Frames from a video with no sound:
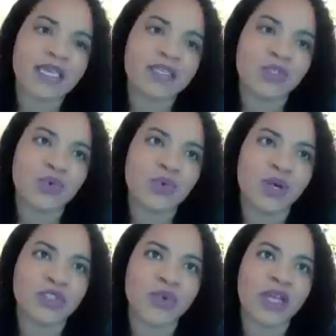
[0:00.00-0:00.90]
kids who are
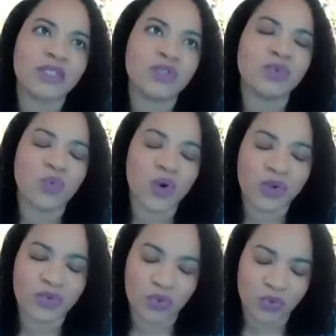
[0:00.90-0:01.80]
trying to work
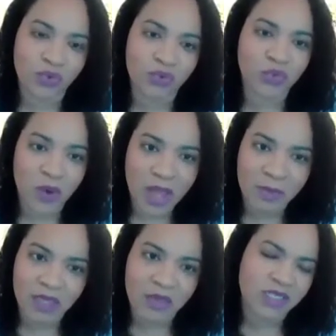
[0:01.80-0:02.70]
through
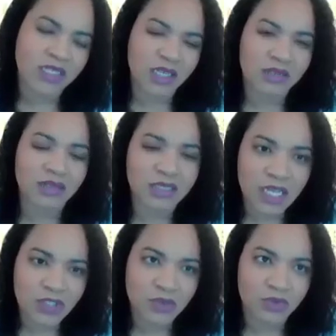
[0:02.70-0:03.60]
trauma, in particular
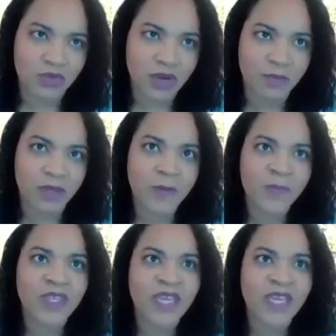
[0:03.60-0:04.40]
sexual trauma,